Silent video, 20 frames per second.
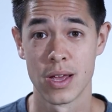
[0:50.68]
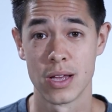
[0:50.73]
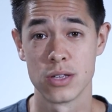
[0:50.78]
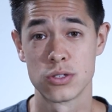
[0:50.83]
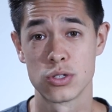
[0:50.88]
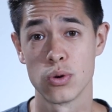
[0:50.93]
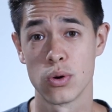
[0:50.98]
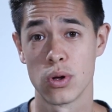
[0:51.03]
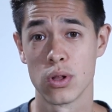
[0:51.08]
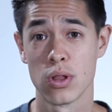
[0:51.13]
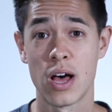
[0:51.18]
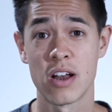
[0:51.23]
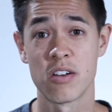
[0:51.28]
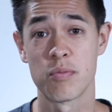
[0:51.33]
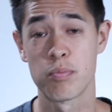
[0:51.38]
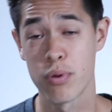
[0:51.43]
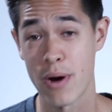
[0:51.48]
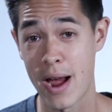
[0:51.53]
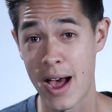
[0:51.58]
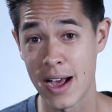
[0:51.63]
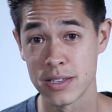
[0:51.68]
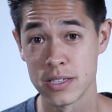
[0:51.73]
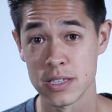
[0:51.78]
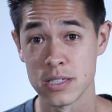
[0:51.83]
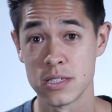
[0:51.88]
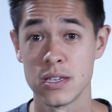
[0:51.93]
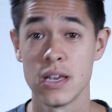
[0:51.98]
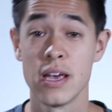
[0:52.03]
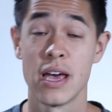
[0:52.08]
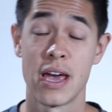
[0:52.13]
And so a lot of
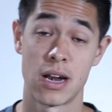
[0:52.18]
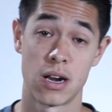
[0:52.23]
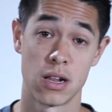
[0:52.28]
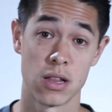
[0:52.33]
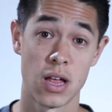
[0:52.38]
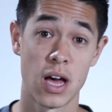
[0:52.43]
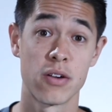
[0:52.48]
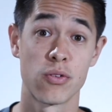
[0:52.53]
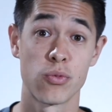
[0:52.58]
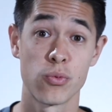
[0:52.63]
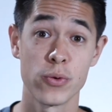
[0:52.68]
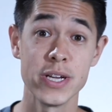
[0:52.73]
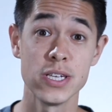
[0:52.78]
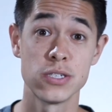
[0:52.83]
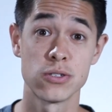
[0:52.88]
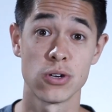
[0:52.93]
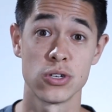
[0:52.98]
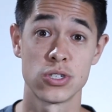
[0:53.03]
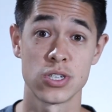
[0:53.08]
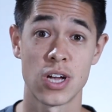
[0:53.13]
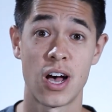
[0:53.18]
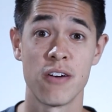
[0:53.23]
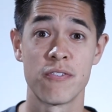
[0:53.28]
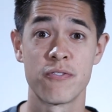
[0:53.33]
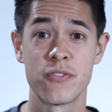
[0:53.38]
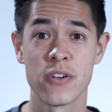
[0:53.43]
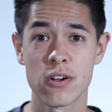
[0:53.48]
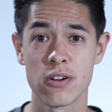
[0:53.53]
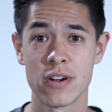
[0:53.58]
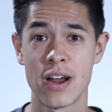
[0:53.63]
practice and a lot of research,
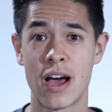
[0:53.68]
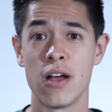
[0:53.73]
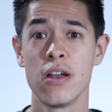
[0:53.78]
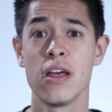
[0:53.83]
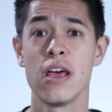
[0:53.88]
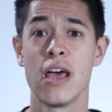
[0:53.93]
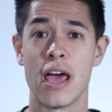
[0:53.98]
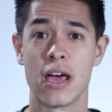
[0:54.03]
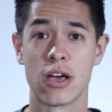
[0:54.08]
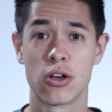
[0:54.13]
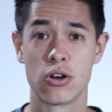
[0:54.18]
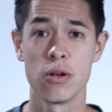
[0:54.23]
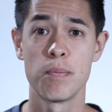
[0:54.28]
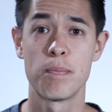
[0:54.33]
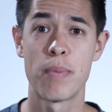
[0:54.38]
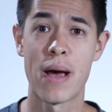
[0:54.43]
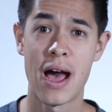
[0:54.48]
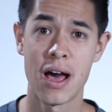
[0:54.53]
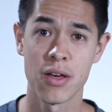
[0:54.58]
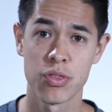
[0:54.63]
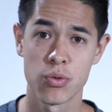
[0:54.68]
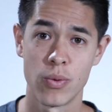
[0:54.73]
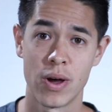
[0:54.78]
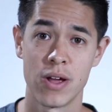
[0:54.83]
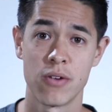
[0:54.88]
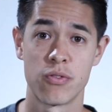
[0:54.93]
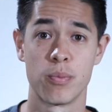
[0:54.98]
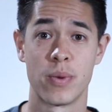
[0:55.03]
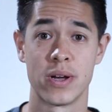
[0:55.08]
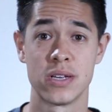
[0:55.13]
I've figured out a good
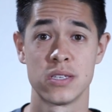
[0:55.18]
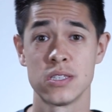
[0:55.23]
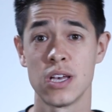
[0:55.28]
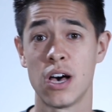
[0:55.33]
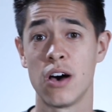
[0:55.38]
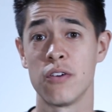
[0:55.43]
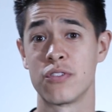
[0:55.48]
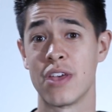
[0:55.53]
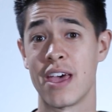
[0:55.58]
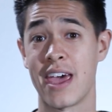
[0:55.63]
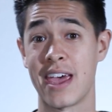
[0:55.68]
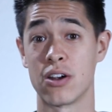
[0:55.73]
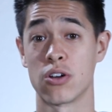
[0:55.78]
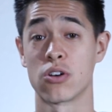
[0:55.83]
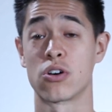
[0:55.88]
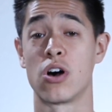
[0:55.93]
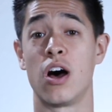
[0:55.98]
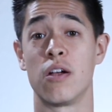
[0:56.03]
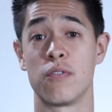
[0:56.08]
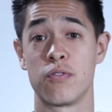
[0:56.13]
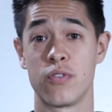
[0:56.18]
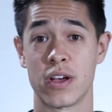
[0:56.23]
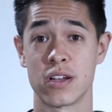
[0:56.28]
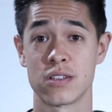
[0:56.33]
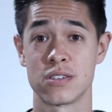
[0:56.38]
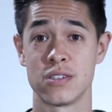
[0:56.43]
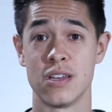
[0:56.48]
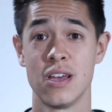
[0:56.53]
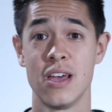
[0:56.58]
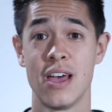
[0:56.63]
pathway for myself to handle
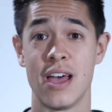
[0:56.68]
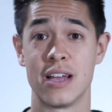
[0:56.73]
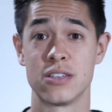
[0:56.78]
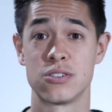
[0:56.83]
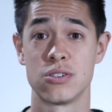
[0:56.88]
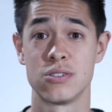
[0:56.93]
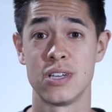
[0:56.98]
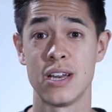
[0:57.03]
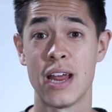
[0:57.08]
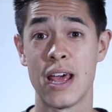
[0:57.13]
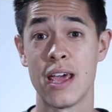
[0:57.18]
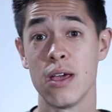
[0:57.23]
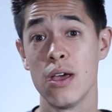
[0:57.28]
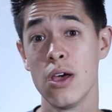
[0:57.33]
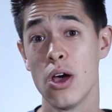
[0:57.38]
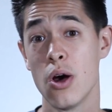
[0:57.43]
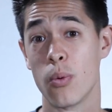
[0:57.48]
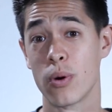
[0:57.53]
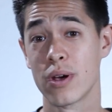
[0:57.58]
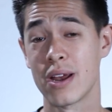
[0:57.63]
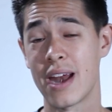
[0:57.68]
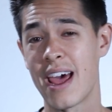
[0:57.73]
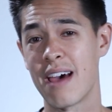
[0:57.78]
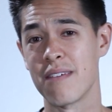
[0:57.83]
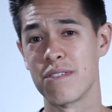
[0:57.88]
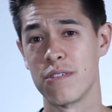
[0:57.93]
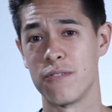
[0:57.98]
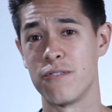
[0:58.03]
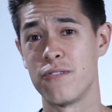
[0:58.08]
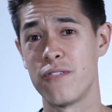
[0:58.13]
conflict. And so today, we're going to
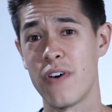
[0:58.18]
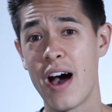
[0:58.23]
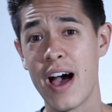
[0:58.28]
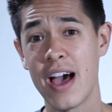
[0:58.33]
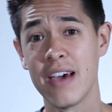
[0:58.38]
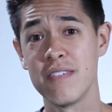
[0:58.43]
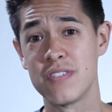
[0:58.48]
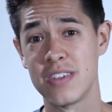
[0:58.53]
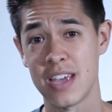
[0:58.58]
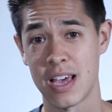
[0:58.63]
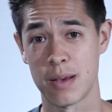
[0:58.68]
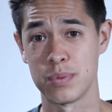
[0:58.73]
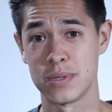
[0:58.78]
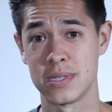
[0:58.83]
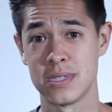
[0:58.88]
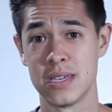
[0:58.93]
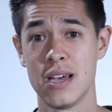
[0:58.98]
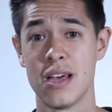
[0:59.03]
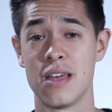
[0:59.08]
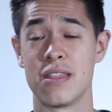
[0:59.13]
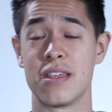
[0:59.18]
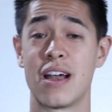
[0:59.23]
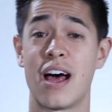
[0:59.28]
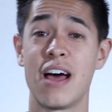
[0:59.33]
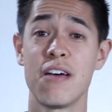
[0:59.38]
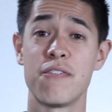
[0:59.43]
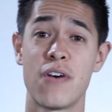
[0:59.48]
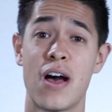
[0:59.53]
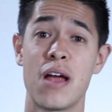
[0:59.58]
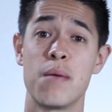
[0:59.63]
have the 5 tips that
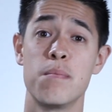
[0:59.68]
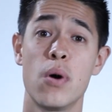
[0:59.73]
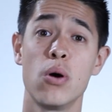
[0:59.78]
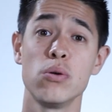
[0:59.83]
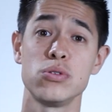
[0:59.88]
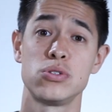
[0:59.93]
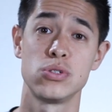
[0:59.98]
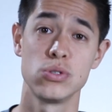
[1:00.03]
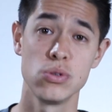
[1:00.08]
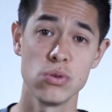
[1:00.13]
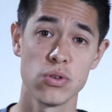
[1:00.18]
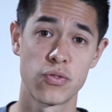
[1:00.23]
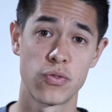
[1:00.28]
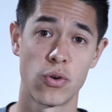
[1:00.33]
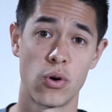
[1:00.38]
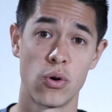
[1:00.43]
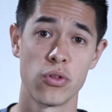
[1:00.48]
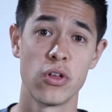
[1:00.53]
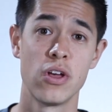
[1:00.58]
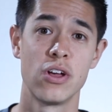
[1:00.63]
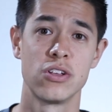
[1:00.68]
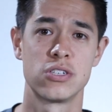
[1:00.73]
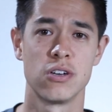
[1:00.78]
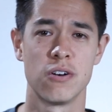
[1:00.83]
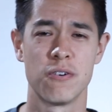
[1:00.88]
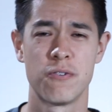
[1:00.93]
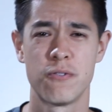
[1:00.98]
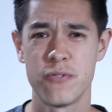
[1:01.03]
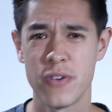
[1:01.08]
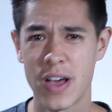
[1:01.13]
I find most useful
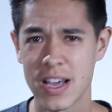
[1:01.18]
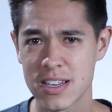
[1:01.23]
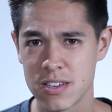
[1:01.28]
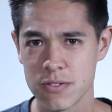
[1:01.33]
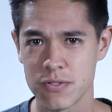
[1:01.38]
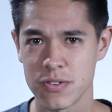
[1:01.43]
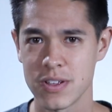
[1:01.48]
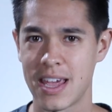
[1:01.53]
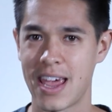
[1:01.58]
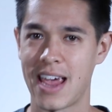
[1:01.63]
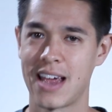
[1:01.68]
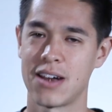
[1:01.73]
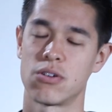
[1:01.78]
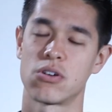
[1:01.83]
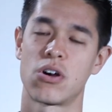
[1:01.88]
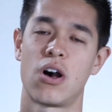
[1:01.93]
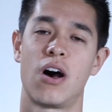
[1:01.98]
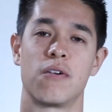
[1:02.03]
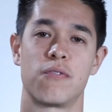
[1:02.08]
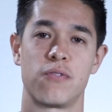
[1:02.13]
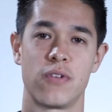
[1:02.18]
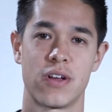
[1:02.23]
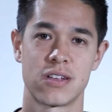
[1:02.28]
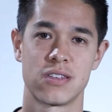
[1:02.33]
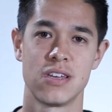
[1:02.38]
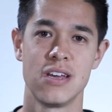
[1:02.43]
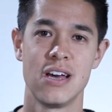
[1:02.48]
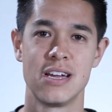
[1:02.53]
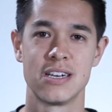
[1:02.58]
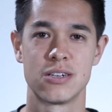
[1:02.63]
to effectively handle
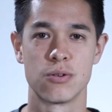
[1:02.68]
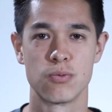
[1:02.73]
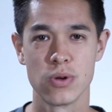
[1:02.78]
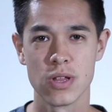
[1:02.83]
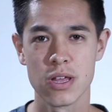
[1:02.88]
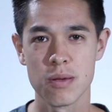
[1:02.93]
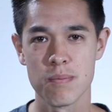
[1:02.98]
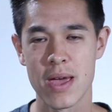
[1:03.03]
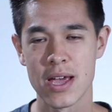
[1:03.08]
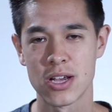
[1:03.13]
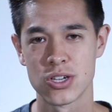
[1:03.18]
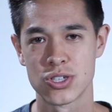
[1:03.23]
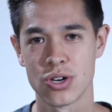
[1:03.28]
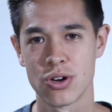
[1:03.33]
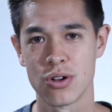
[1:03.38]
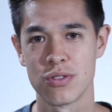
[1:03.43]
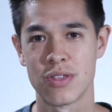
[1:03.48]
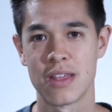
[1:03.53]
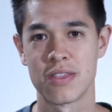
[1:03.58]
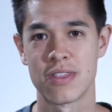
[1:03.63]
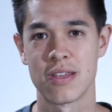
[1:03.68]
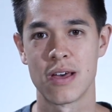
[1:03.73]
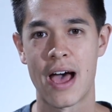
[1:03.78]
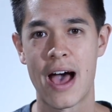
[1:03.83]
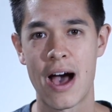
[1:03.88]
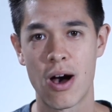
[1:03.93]
conflict, to really make sure that the